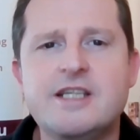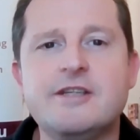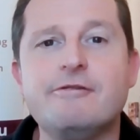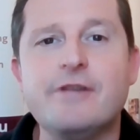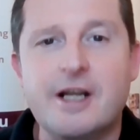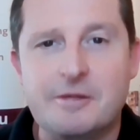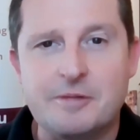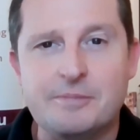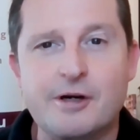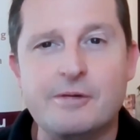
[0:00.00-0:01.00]

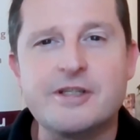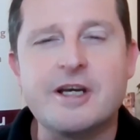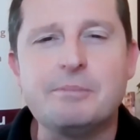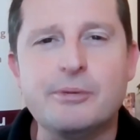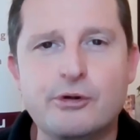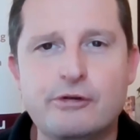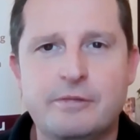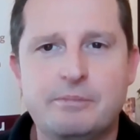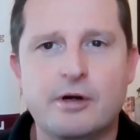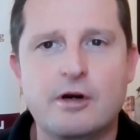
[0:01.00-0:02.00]
DevelopmentPro is our
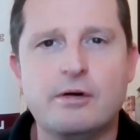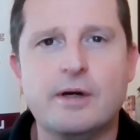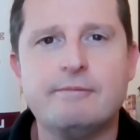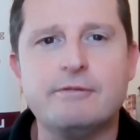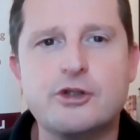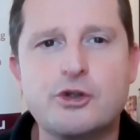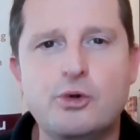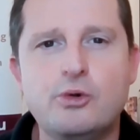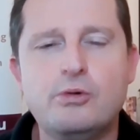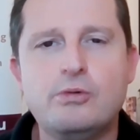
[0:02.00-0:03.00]
proven program for
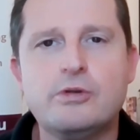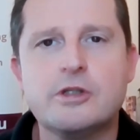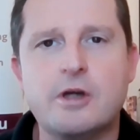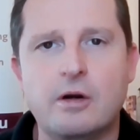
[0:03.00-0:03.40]
schools,